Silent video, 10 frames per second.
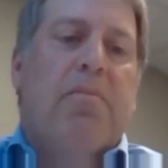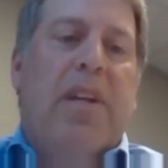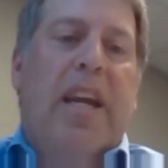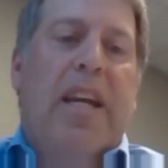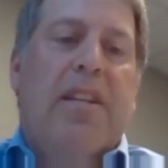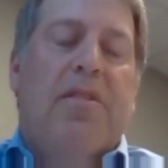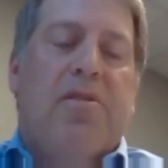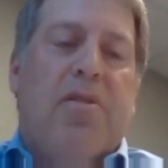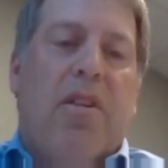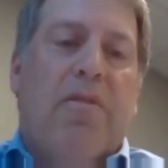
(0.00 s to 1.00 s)
began to
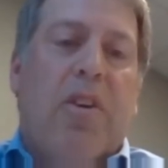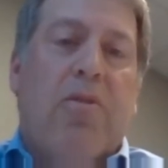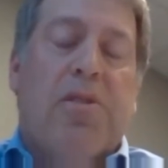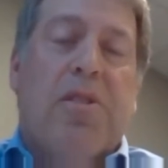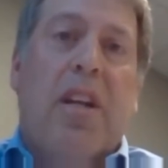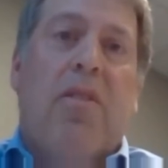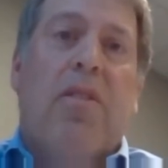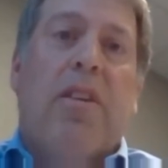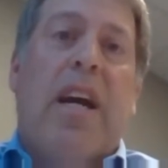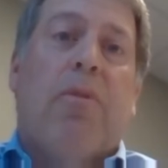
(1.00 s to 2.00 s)
start focusing
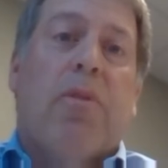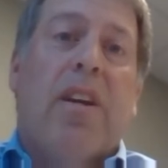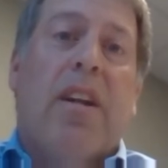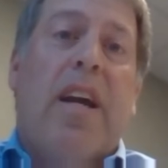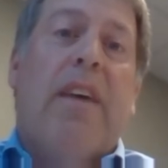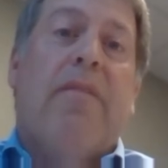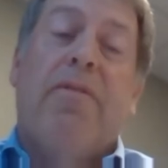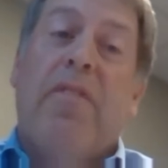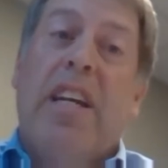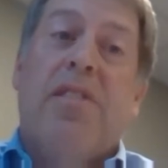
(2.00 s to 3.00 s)
on how we're going to have a
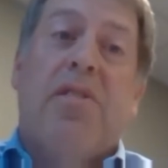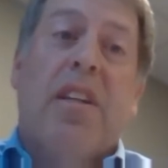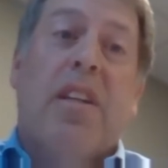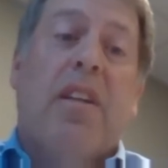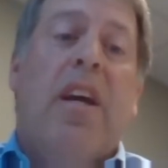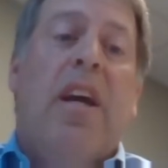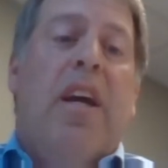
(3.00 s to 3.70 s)
phased-in